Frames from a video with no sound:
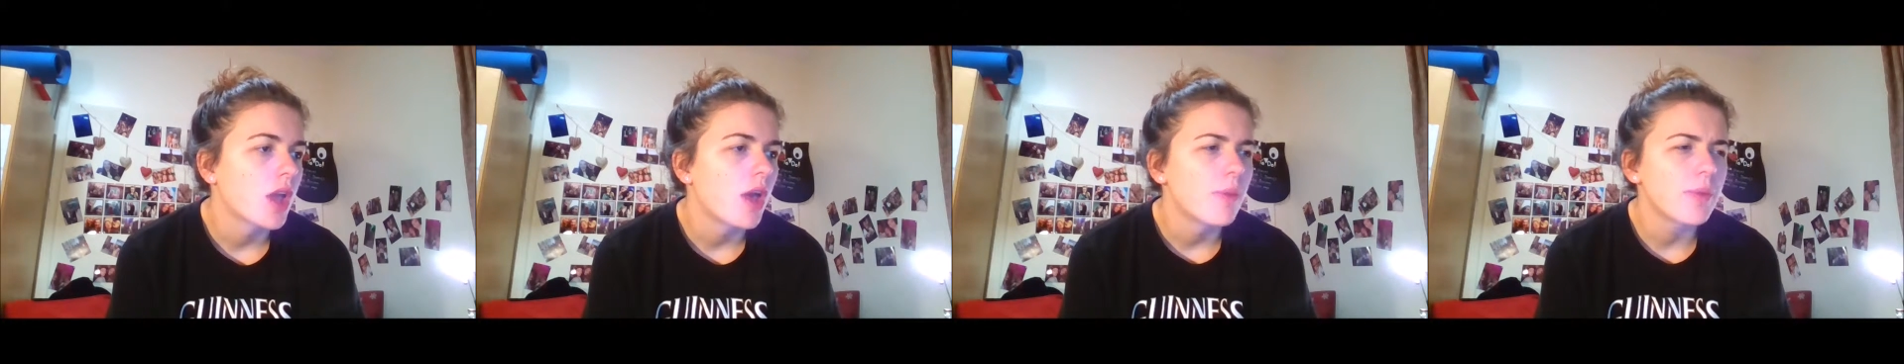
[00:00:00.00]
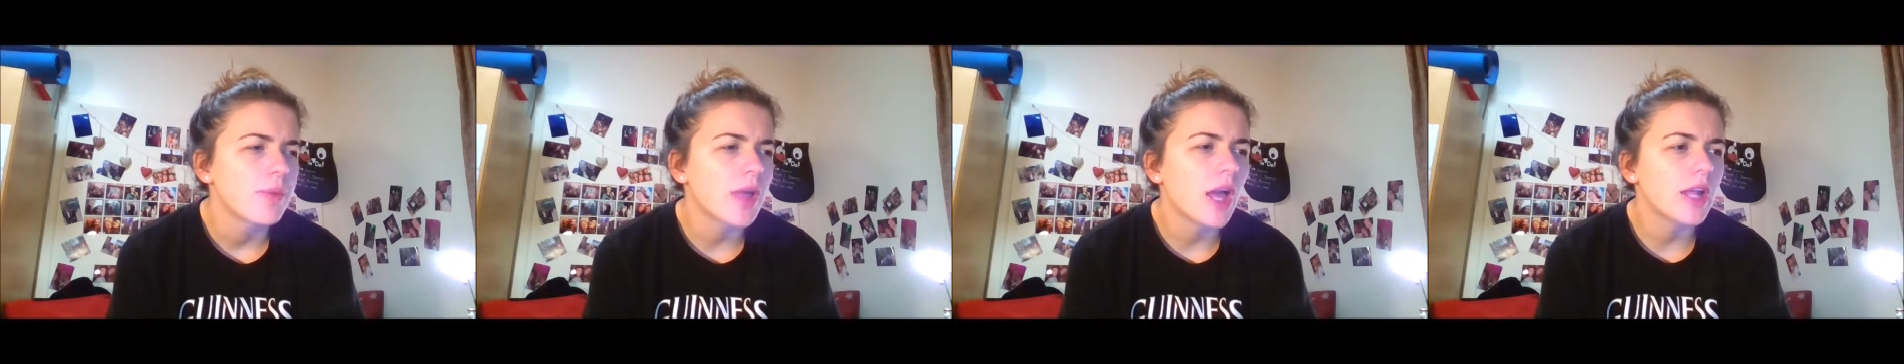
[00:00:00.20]

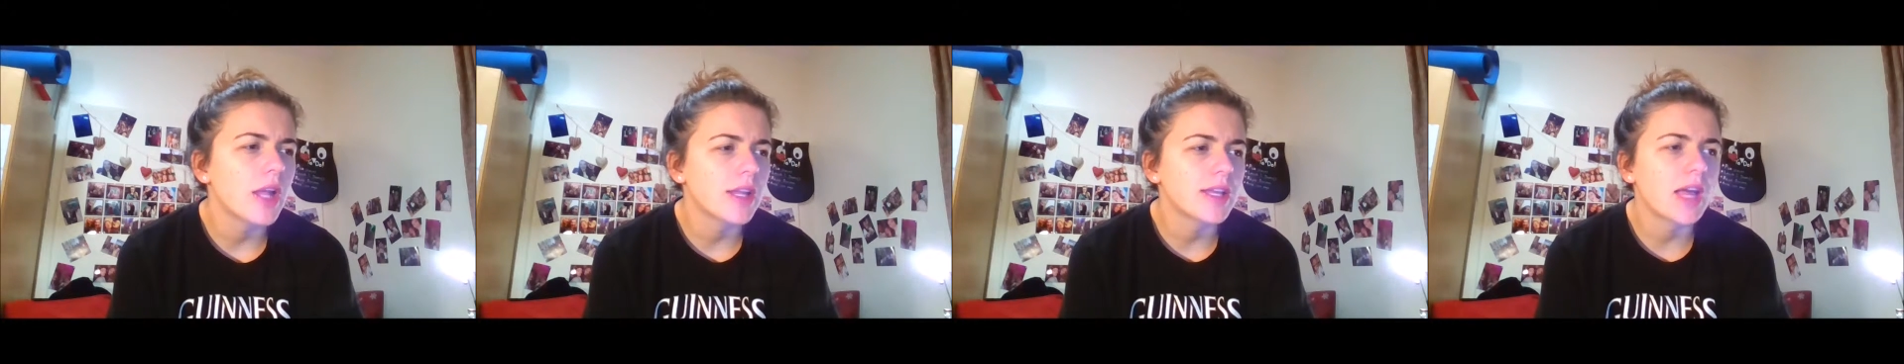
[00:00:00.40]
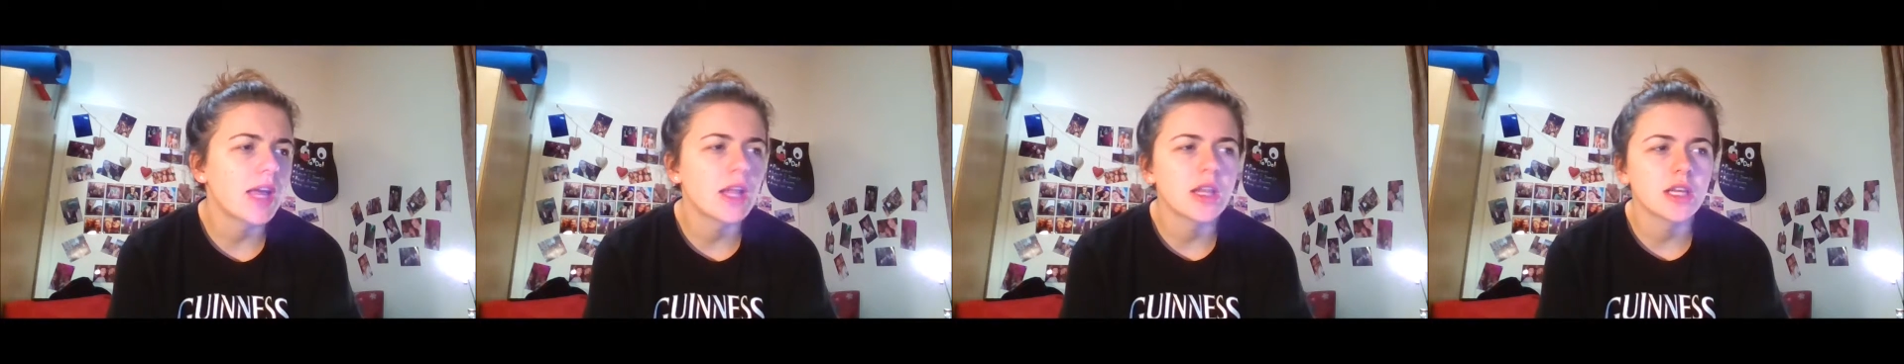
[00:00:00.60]
yeah,
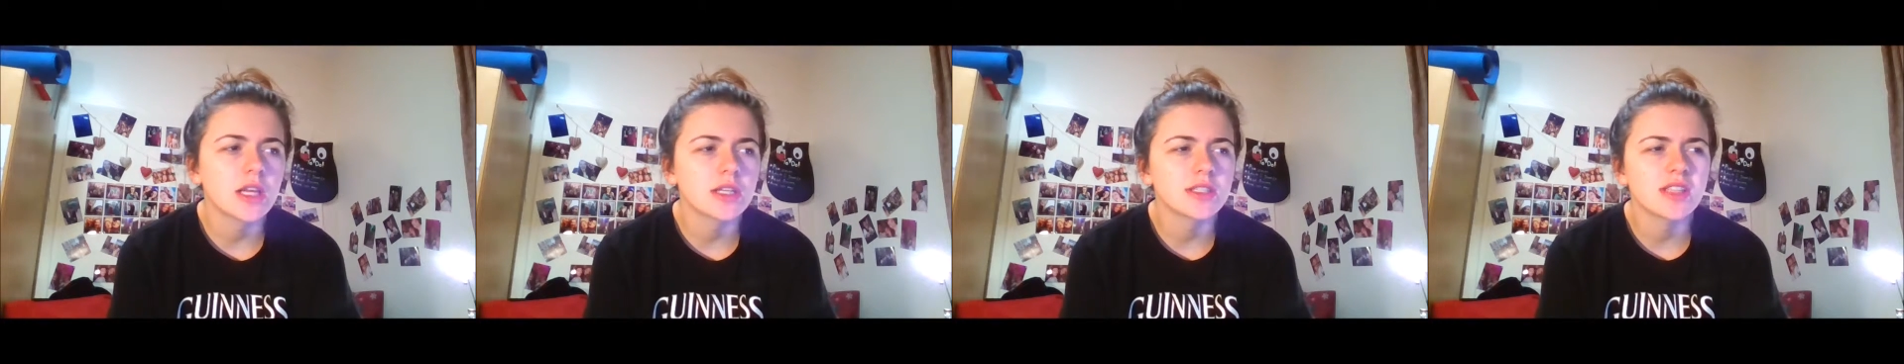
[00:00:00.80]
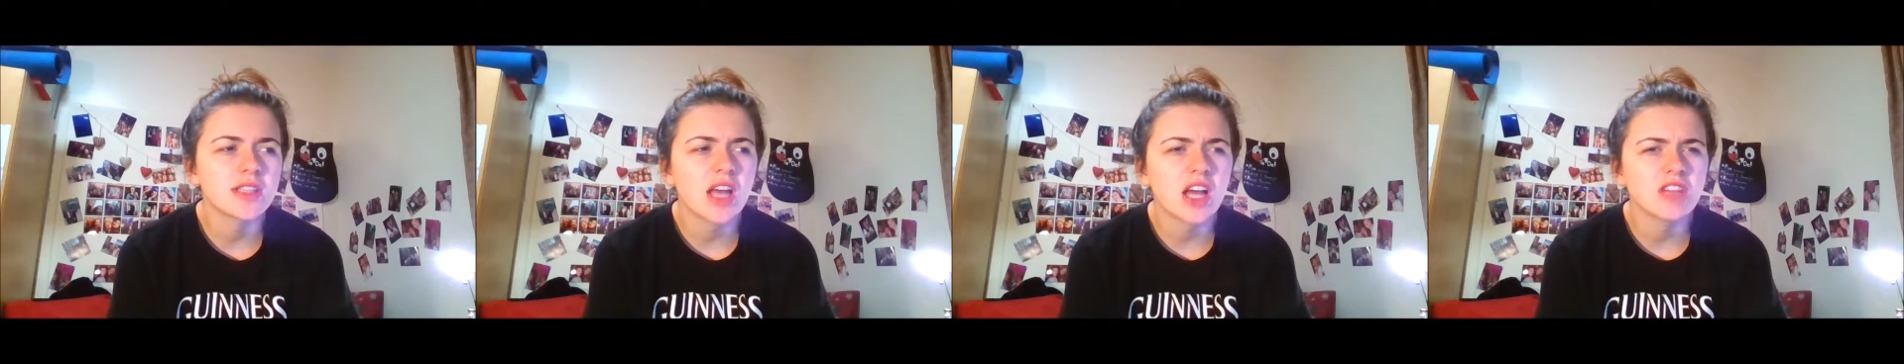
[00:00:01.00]
again, like
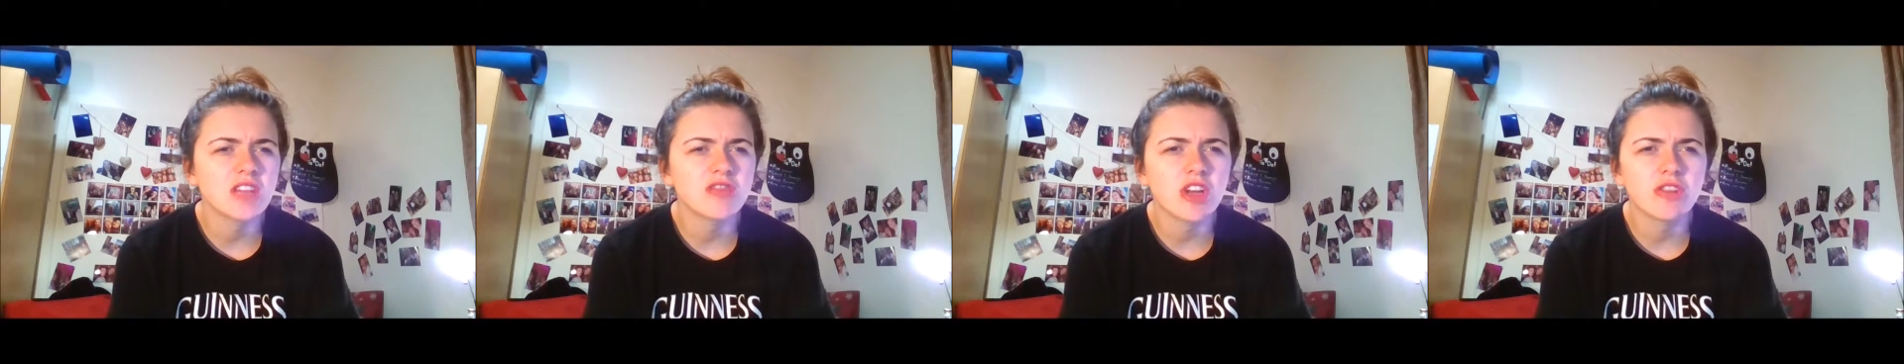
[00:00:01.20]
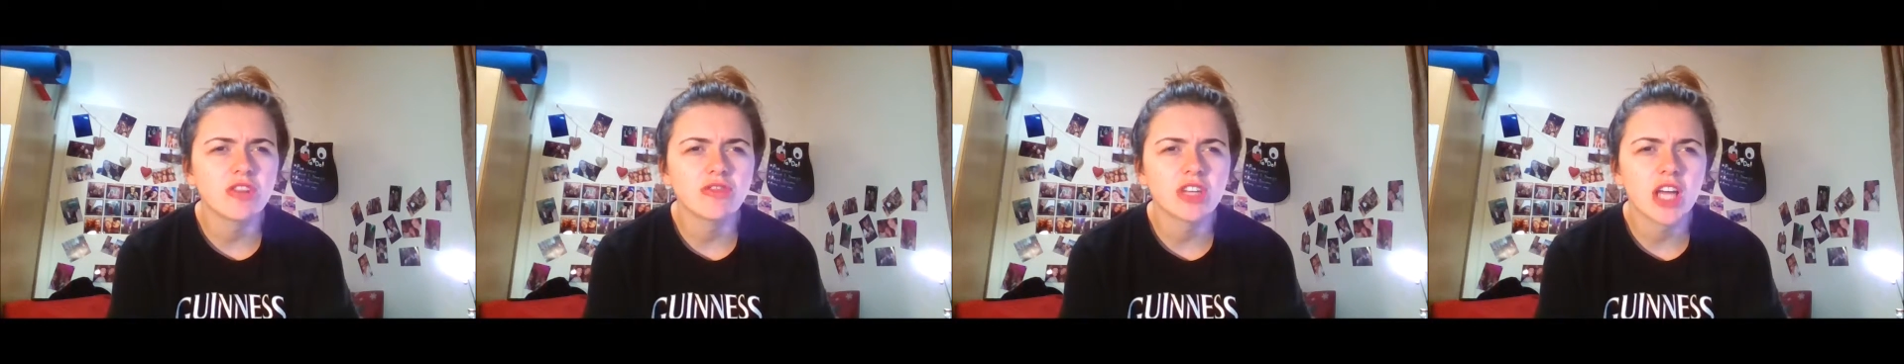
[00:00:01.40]
I said, I
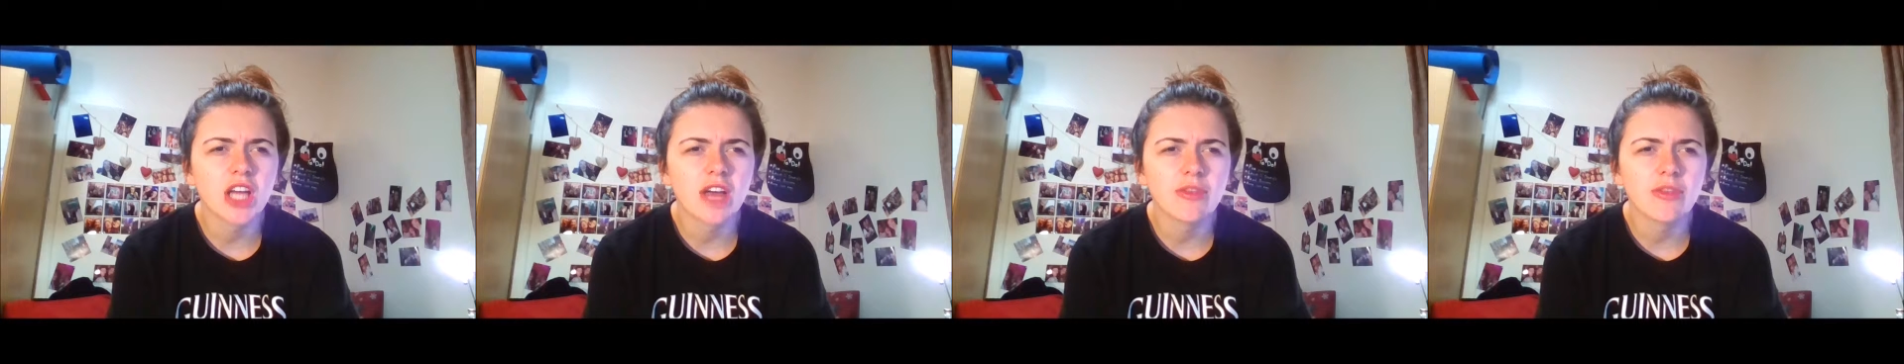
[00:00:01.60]
don't really